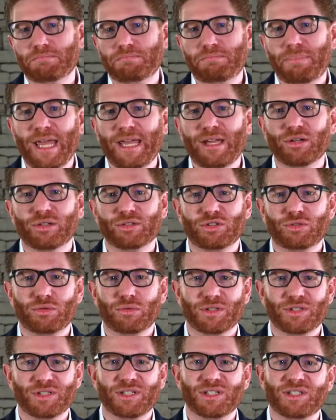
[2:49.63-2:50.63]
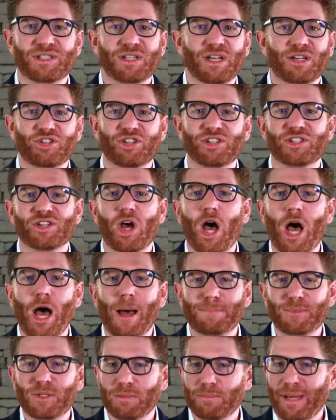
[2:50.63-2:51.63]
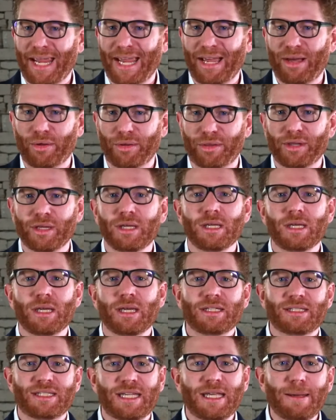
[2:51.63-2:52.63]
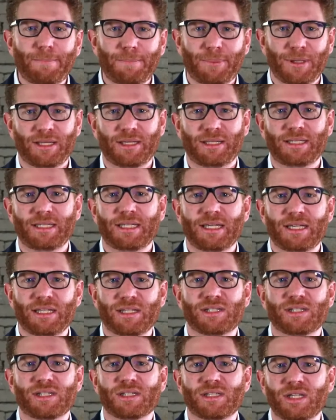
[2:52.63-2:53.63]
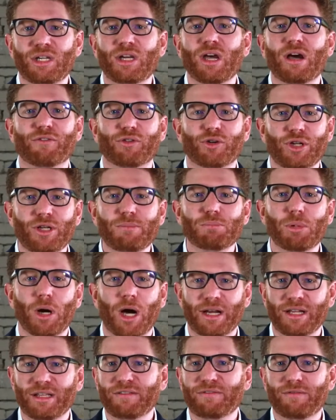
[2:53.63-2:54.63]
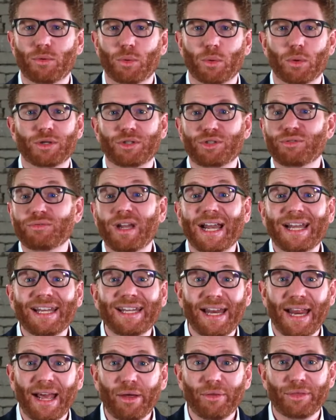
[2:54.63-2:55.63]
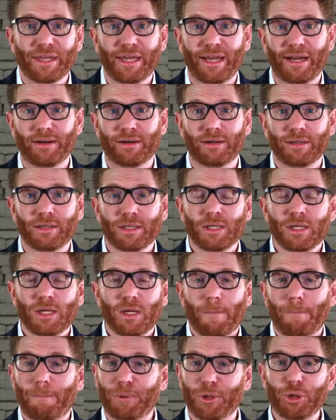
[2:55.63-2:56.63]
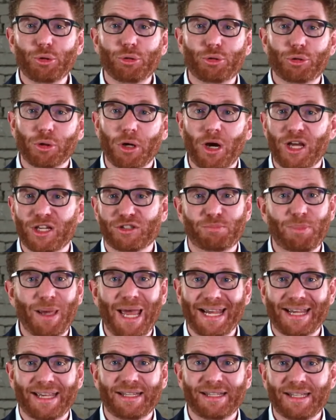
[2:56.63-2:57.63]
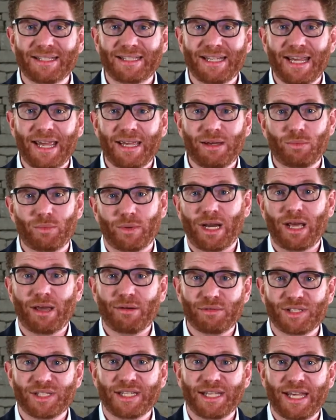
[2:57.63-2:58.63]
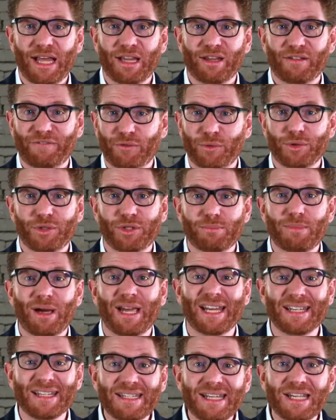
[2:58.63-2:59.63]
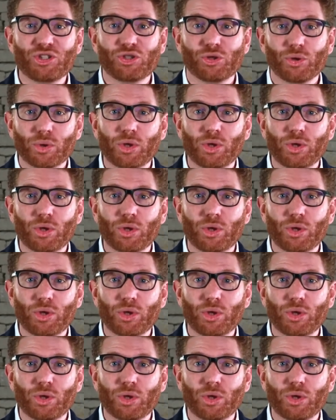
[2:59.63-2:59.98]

payer sources, such as Optimum Health. Typically is the governing body for United Healthcare. Blue Cross, back in the day when I was in California, my initial